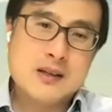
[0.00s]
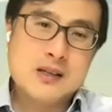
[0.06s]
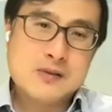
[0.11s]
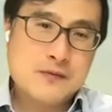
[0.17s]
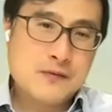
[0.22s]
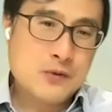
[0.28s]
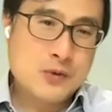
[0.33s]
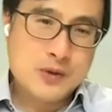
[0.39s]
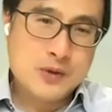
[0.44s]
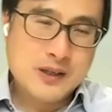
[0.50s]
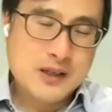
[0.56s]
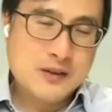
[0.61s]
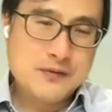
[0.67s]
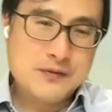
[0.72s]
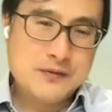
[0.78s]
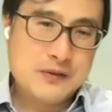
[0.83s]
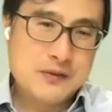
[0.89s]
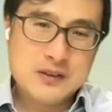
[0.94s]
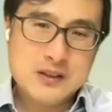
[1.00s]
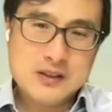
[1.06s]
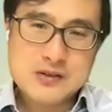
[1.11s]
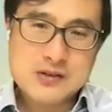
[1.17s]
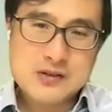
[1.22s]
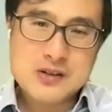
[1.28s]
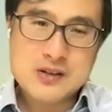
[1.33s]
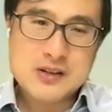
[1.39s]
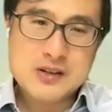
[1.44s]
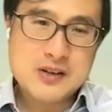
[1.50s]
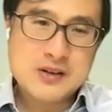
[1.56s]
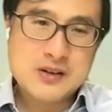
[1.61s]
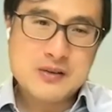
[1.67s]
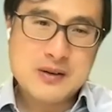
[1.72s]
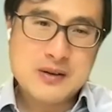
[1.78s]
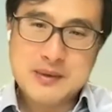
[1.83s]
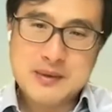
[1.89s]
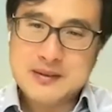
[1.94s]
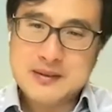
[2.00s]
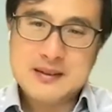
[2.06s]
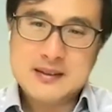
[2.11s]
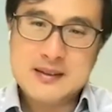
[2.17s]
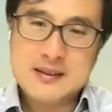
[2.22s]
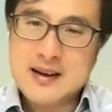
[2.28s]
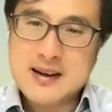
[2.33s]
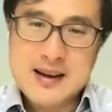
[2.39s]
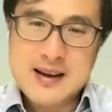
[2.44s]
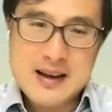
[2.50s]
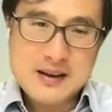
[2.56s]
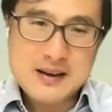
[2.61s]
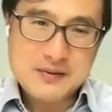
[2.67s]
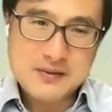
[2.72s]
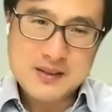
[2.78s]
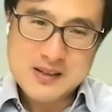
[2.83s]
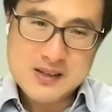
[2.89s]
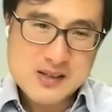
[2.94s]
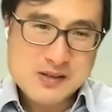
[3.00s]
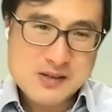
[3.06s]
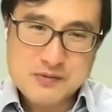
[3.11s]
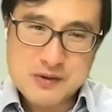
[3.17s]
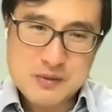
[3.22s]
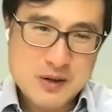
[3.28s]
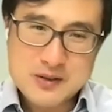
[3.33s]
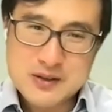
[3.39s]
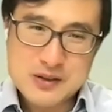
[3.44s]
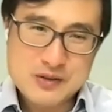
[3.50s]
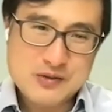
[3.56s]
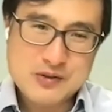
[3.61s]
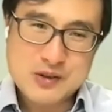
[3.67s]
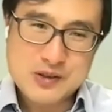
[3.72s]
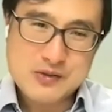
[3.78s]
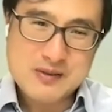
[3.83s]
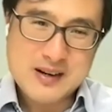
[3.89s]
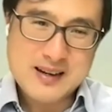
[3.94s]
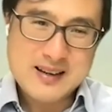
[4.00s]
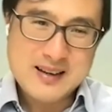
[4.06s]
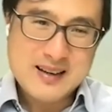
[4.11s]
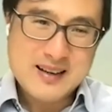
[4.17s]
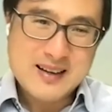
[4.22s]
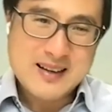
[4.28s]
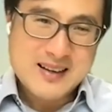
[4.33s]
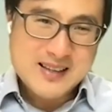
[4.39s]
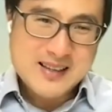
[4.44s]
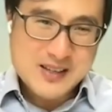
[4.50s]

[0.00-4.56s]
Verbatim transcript: because 40, 50 years ago, I mean, they did not have these remote controls, right?